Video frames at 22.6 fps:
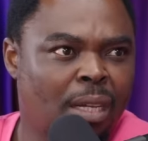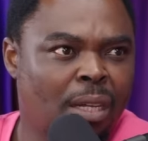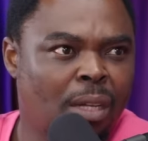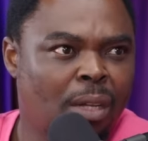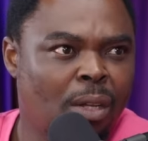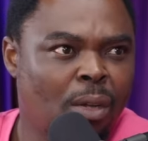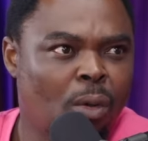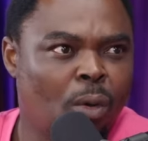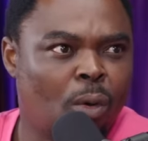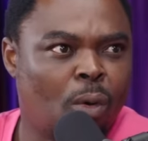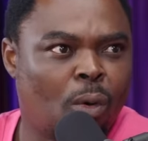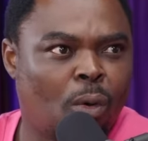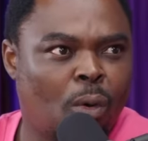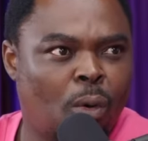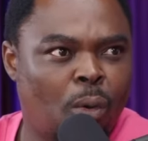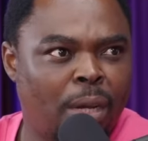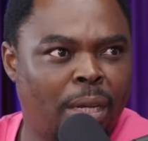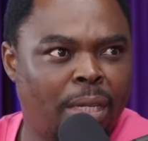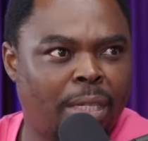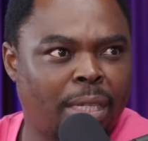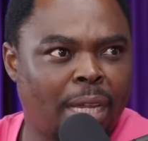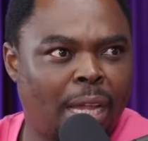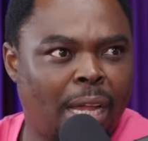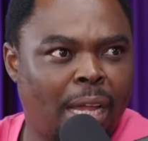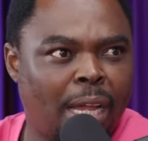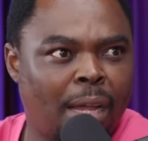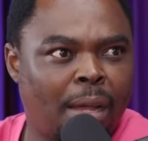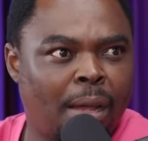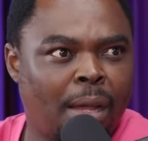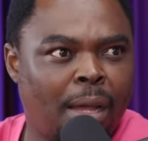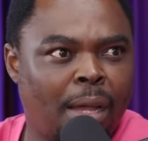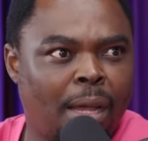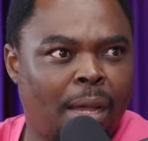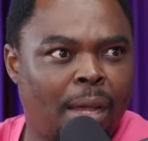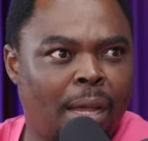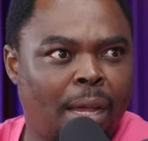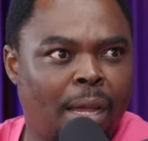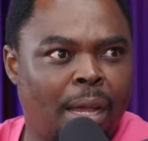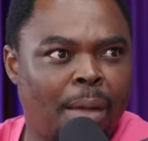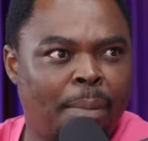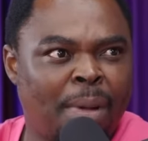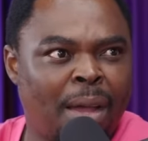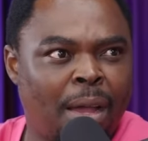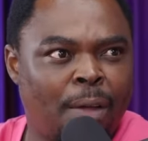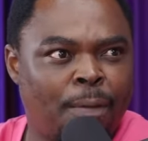
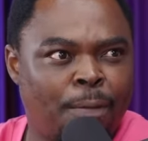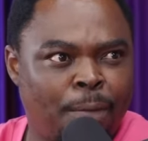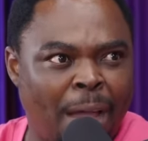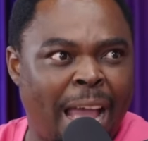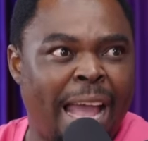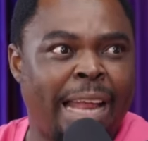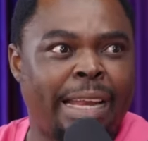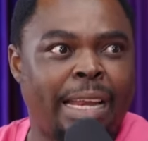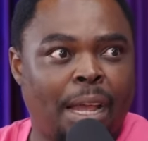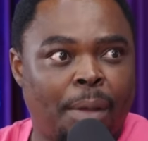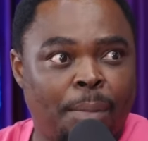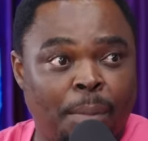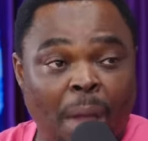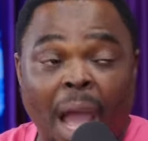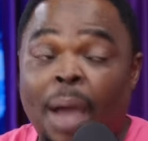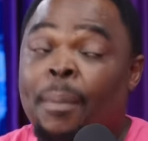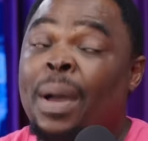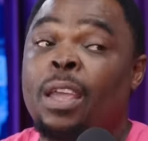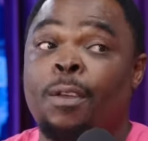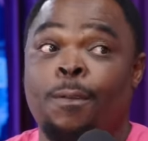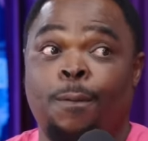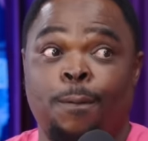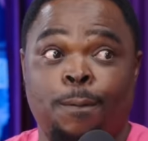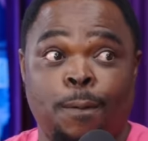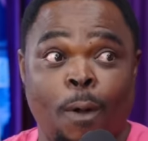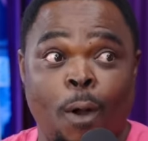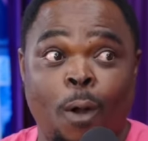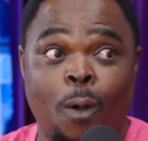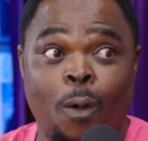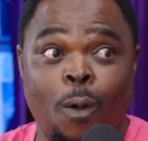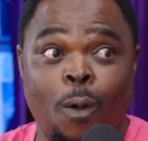Ukulisa abafana abayifor.